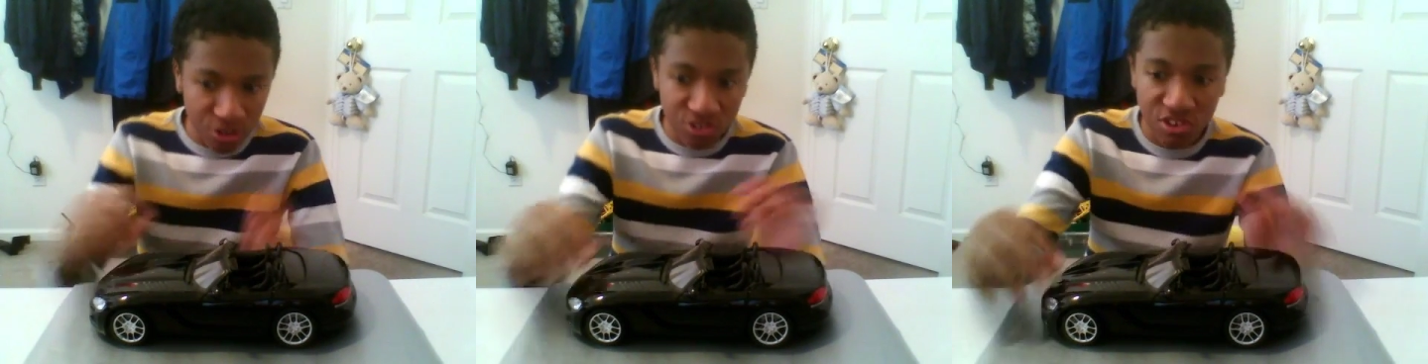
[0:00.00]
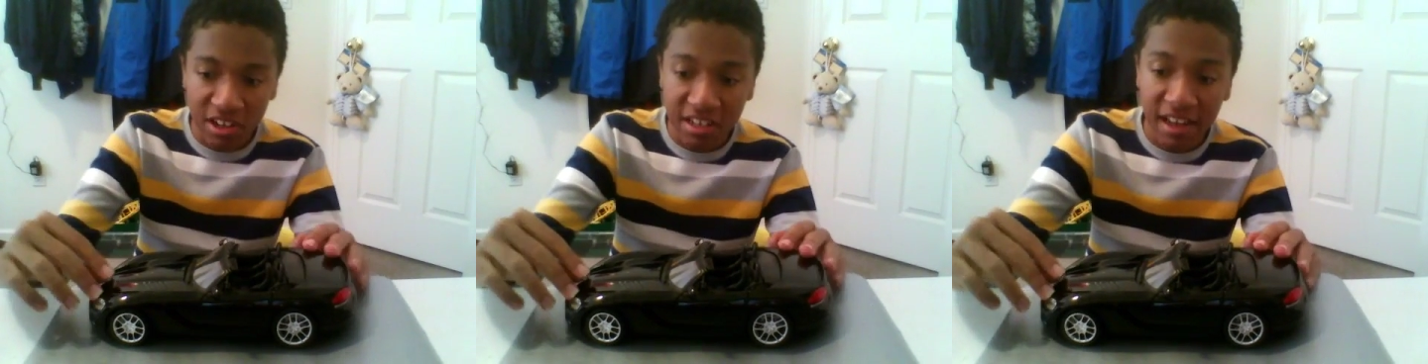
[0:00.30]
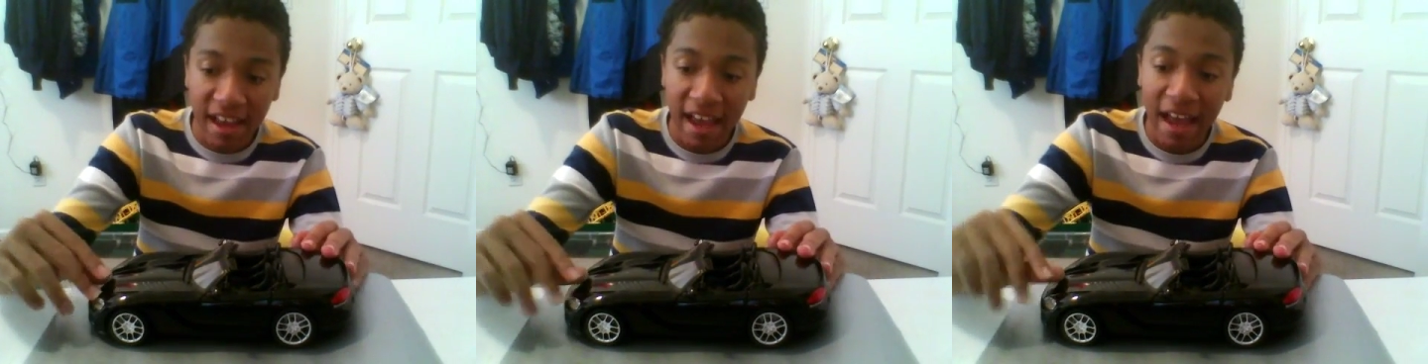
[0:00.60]
It's got
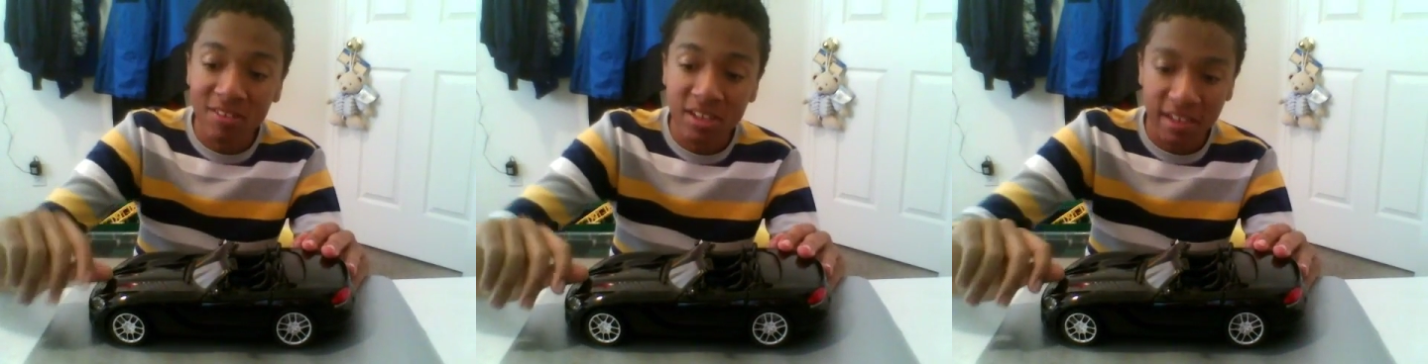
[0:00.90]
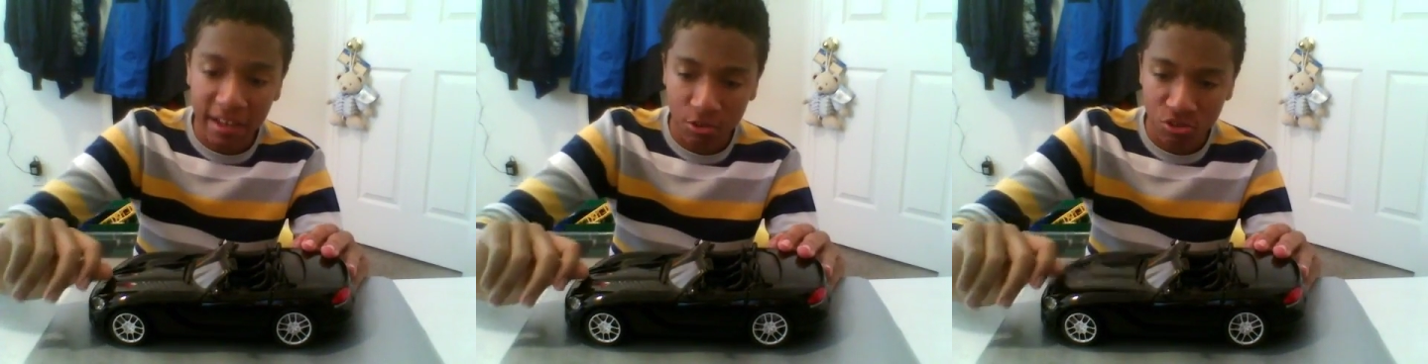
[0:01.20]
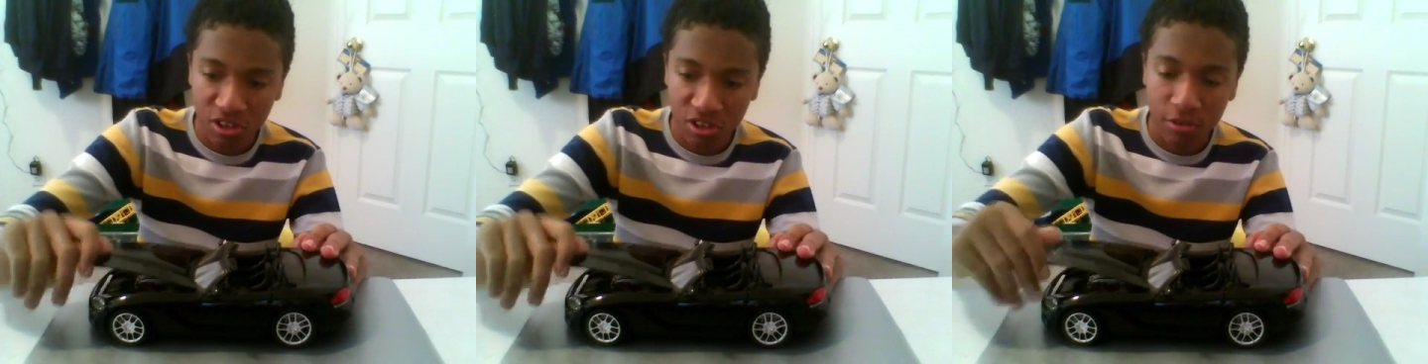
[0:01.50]
an
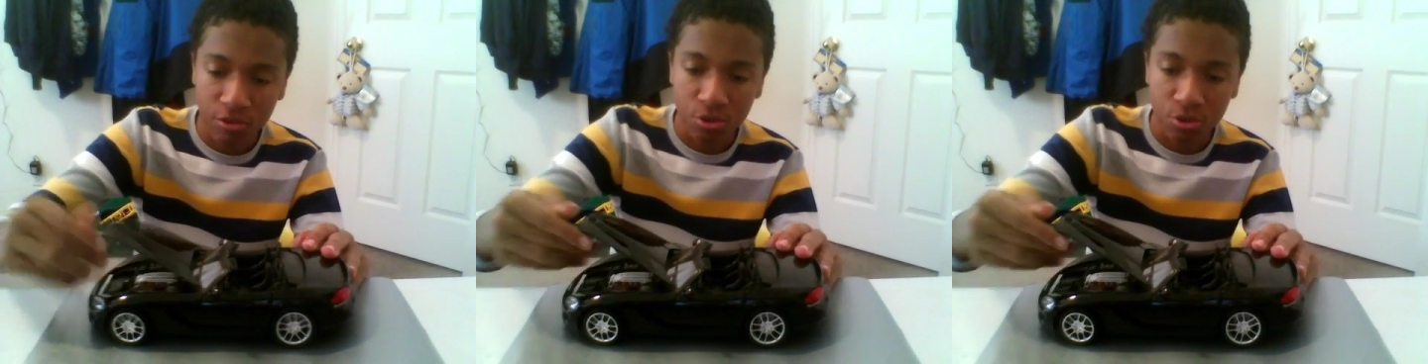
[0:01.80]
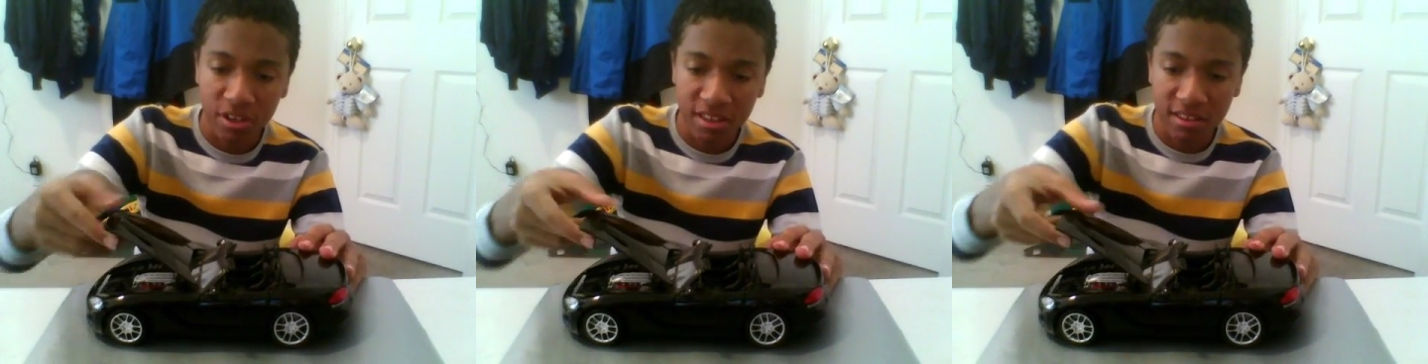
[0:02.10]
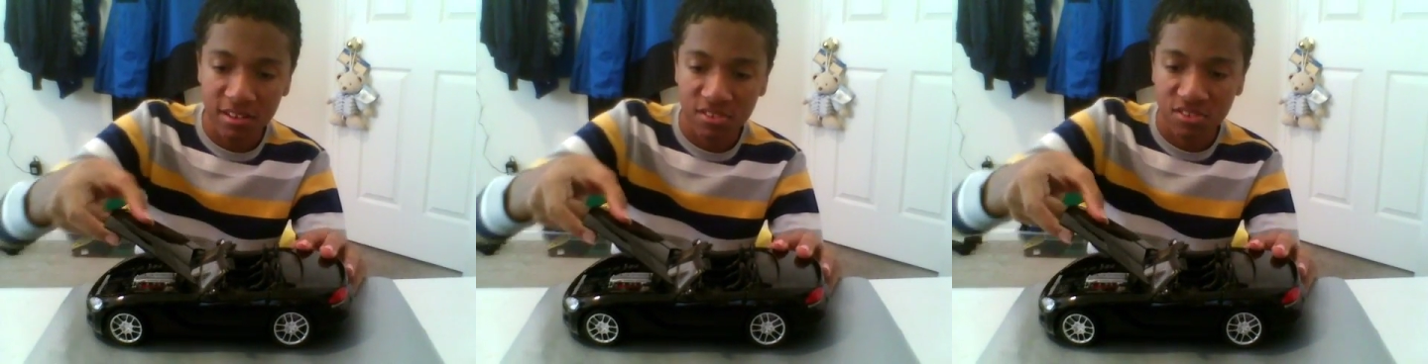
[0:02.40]
alligator-style hood like
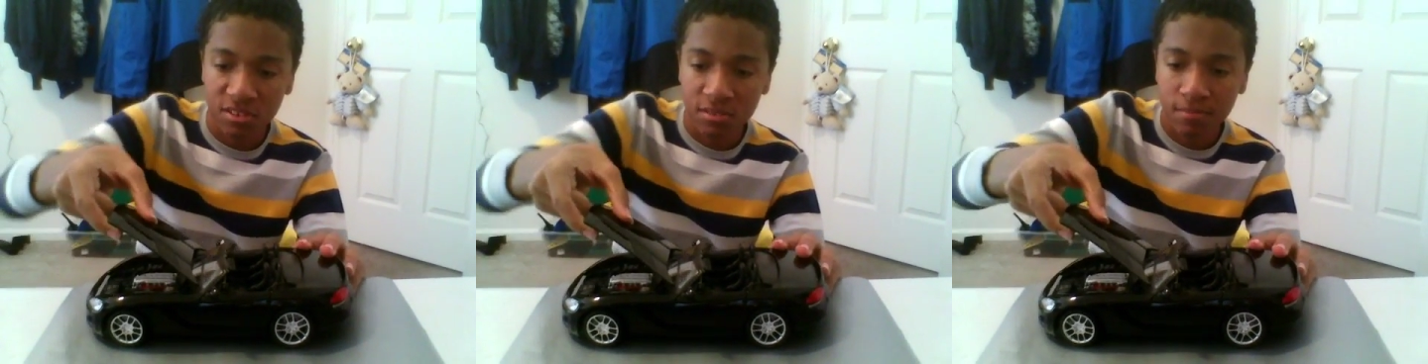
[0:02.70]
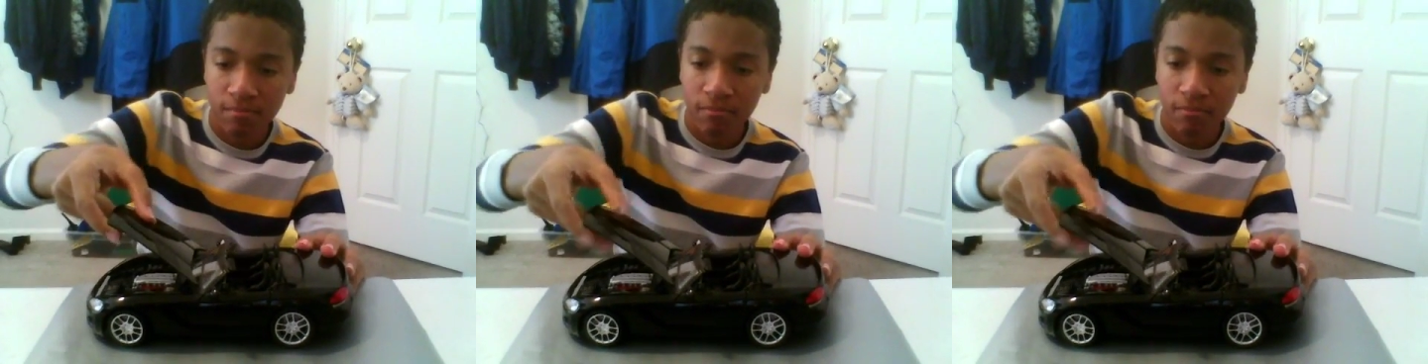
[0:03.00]
this, see?